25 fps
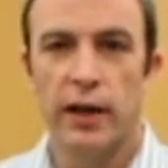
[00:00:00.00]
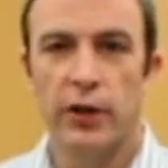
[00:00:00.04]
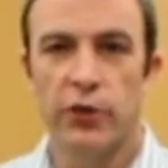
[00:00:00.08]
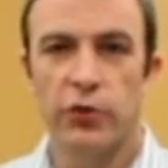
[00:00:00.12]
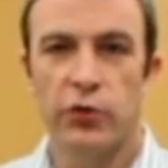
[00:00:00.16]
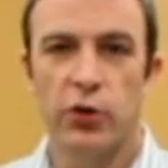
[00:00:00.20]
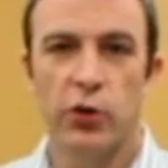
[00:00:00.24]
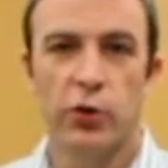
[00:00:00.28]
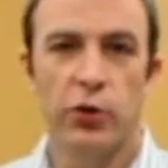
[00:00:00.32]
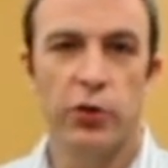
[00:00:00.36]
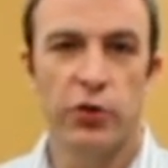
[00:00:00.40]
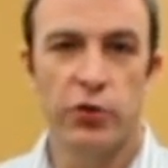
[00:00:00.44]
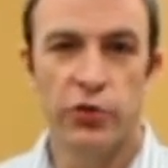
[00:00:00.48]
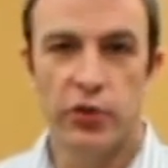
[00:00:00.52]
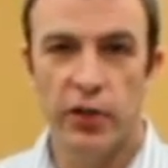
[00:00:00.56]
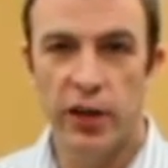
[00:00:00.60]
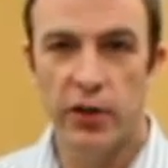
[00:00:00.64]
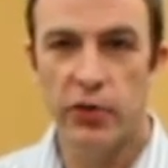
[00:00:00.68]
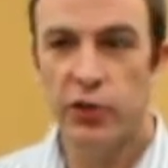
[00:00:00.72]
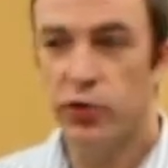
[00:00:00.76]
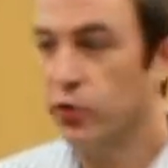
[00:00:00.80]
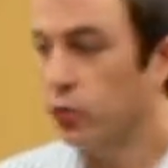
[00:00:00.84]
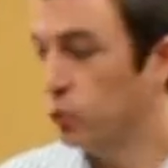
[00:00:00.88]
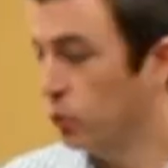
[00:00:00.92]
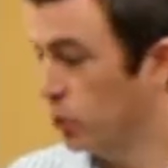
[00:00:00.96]
And so this
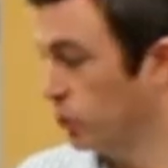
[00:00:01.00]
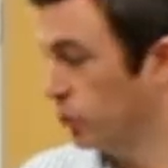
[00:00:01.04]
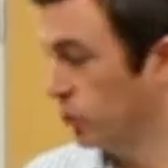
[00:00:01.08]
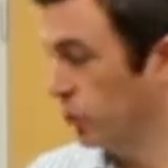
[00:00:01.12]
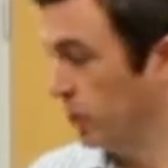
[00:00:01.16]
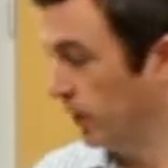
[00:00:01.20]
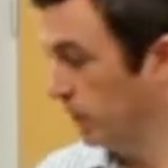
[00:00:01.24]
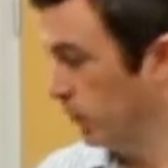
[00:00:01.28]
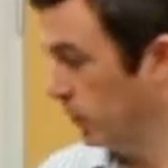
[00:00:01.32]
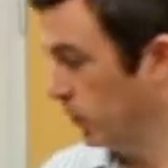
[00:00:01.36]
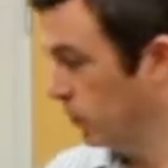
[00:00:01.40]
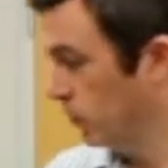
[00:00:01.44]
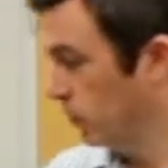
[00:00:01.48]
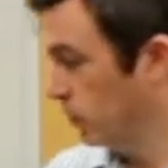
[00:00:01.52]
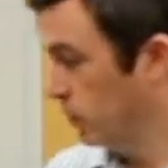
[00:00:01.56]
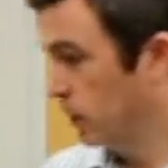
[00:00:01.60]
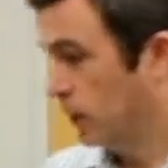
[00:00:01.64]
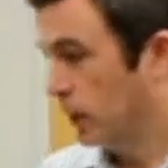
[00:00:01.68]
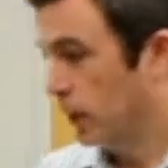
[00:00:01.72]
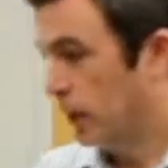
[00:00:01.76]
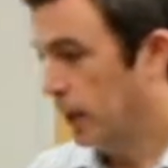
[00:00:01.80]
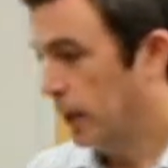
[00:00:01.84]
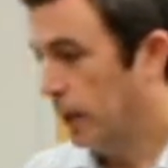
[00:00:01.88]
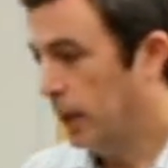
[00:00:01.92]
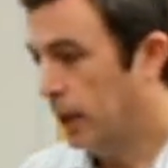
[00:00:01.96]
test is real simple.
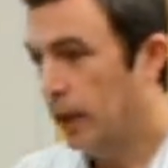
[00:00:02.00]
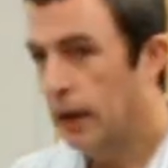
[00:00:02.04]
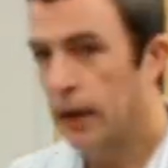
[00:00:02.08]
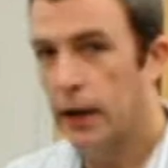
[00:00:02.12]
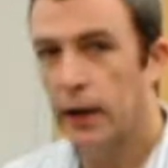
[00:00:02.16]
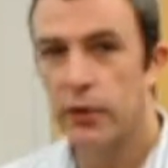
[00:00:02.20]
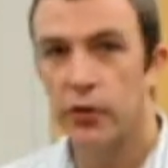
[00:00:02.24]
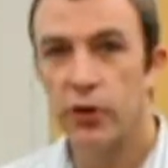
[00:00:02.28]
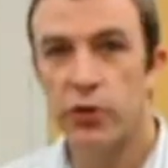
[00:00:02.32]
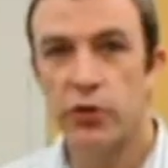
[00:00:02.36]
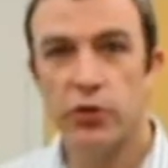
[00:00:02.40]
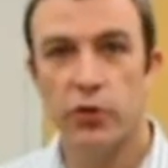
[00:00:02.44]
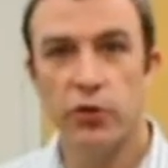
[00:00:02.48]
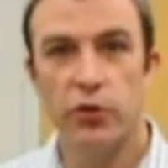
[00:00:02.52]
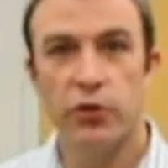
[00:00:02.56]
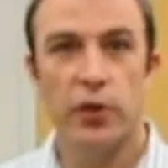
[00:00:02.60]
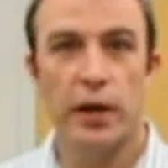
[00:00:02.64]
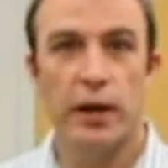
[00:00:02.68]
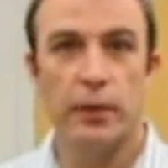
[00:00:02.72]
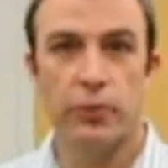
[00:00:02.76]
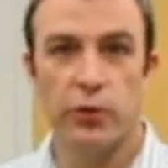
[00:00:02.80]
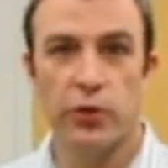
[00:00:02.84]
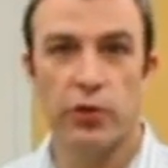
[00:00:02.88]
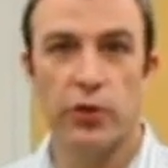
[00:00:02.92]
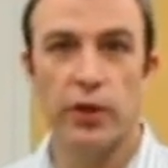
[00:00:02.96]
Uh, these are the
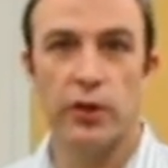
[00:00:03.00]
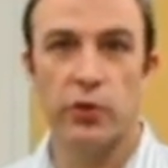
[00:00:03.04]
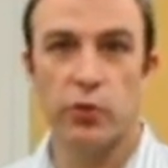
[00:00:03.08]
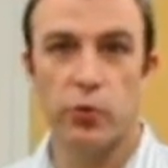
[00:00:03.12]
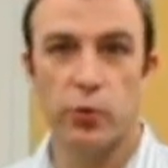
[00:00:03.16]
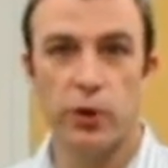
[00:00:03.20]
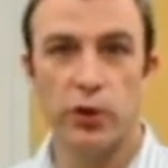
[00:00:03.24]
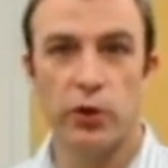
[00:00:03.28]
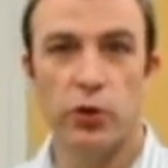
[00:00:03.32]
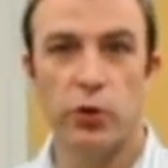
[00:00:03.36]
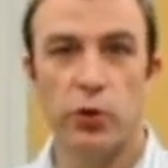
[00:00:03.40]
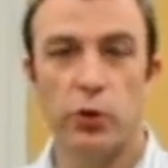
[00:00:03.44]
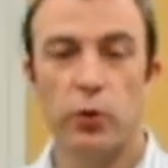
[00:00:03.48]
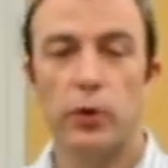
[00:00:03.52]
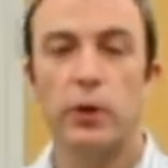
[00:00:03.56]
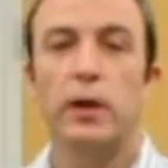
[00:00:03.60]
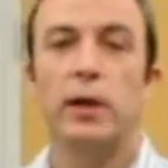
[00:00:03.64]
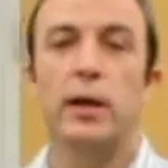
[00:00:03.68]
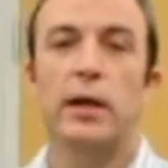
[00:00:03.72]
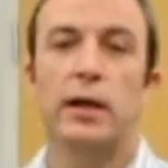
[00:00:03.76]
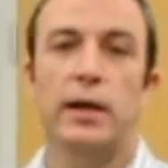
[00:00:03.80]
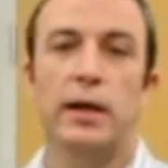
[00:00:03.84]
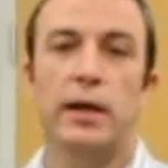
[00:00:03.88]
types of things we do.